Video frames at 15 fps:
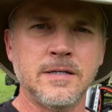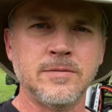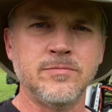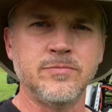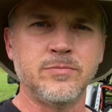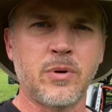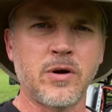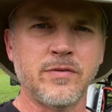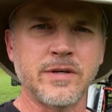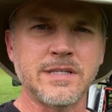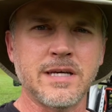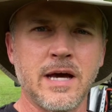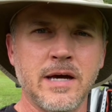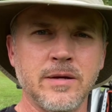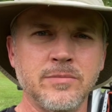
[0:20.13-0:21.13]
perfect
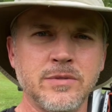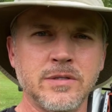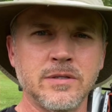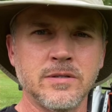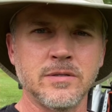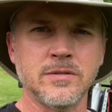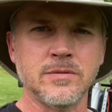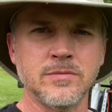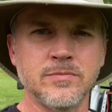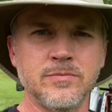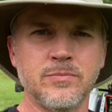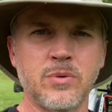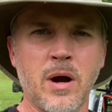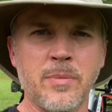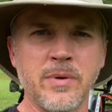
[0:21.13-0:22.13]
time to
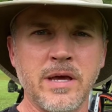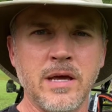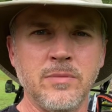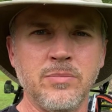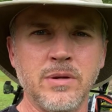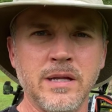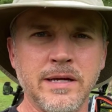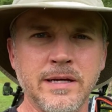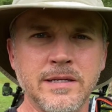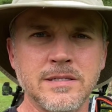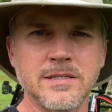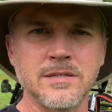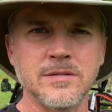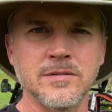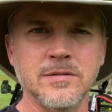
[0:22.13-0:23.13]
propagate
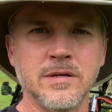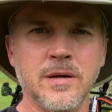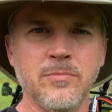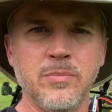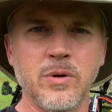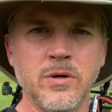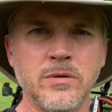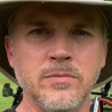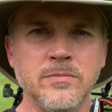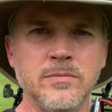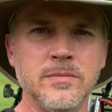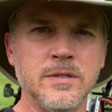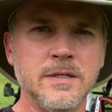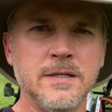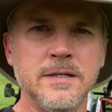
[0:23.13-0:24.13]
plants and put them
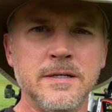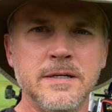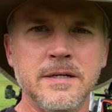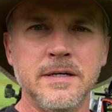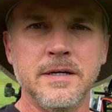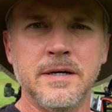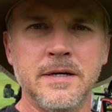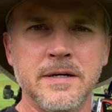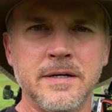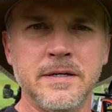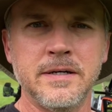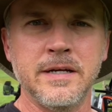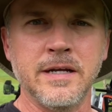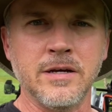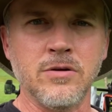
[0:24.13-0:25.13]

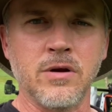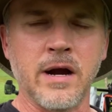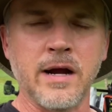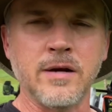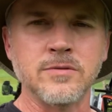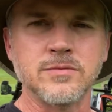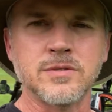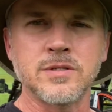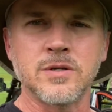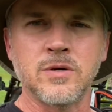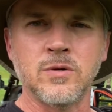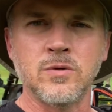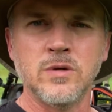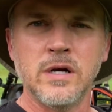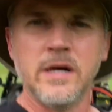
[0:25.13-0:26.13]
in the ground.
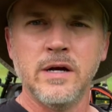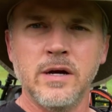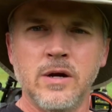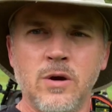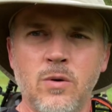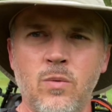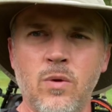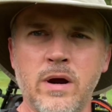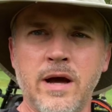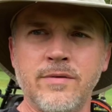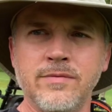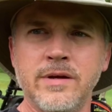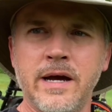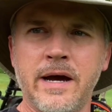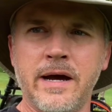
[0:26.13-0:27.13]
So what I've
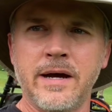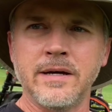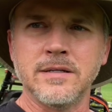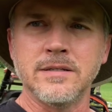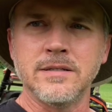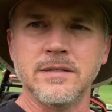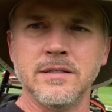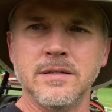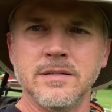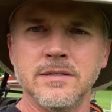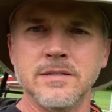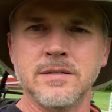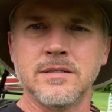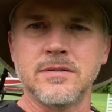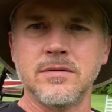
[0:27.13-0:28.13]
got is